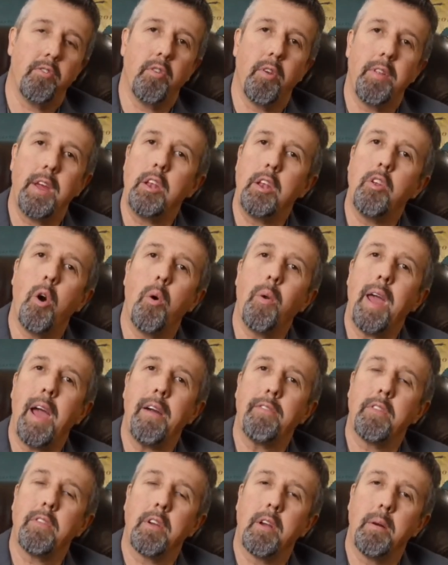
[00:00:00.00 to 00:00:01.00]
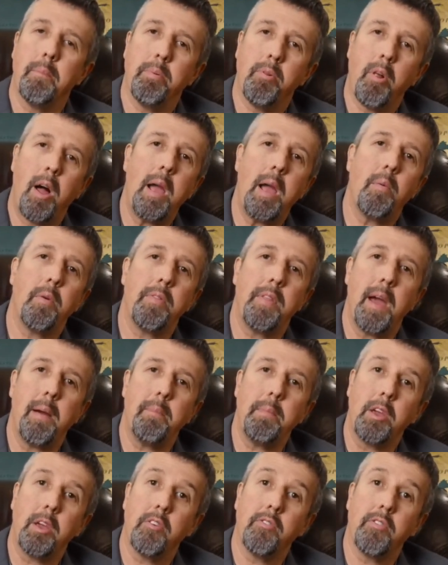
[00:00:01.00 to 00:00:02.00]
So they don't have to comply with
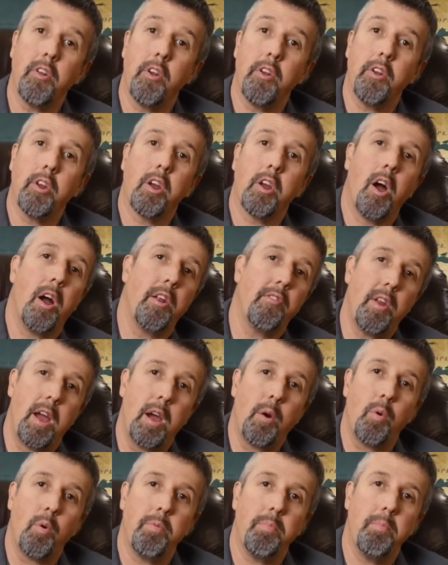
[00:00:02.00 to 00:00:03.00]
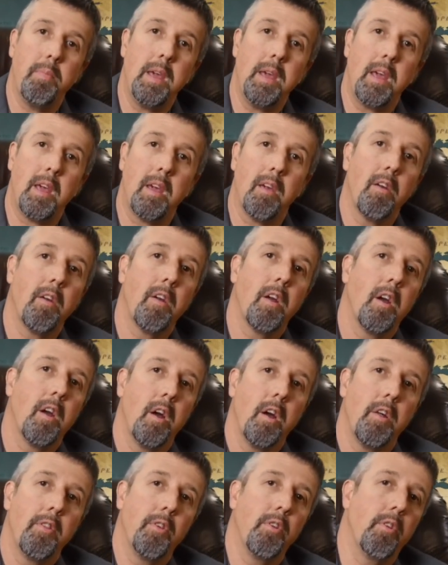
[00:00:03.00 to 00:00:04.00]
that because they're under contract with me
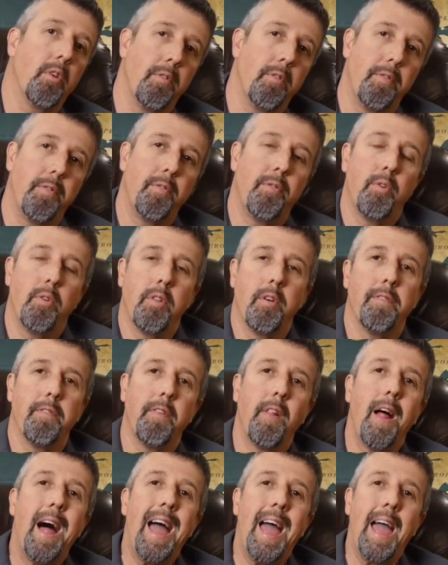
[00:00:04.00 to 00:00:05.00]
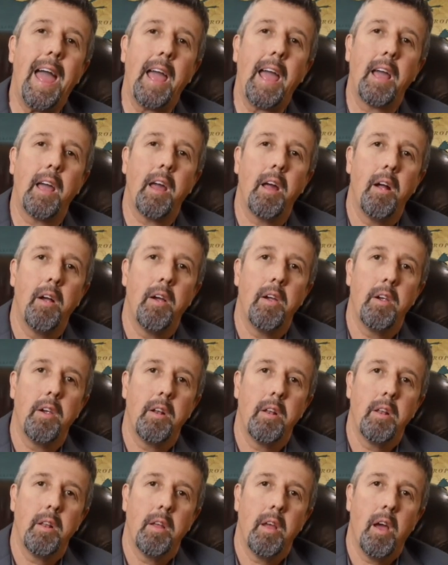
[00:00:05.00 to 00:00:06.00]
through the flag
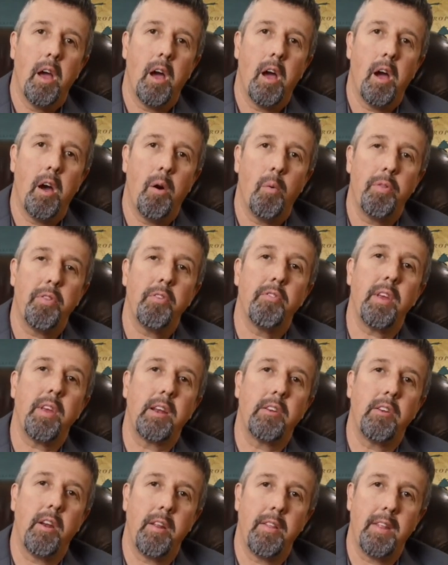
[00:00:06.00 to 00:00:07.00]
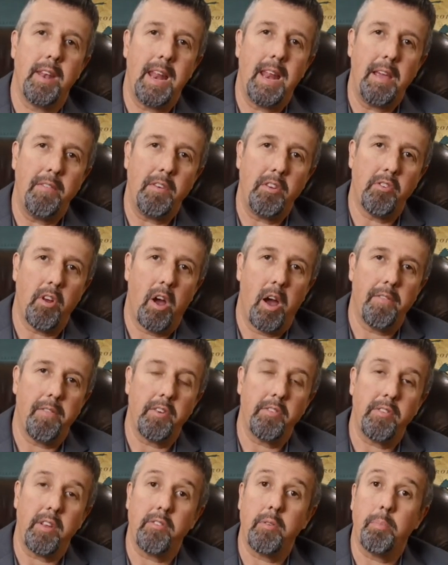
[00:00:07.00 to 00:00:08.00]
with the Secretary of the Navy's
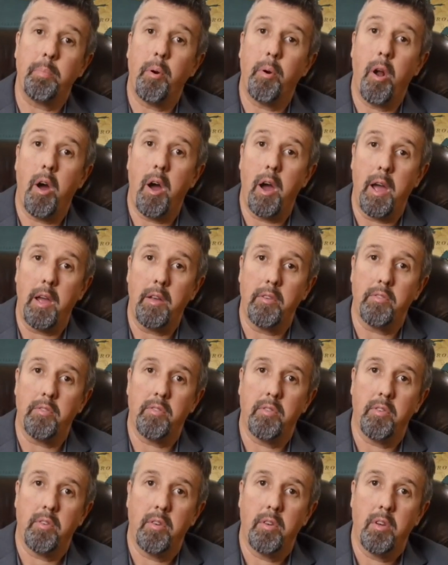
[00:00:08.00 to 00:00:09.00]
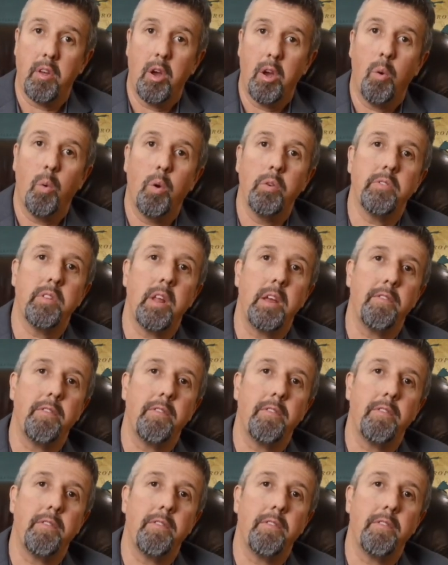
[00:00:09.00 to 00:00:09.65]
office as a prize, which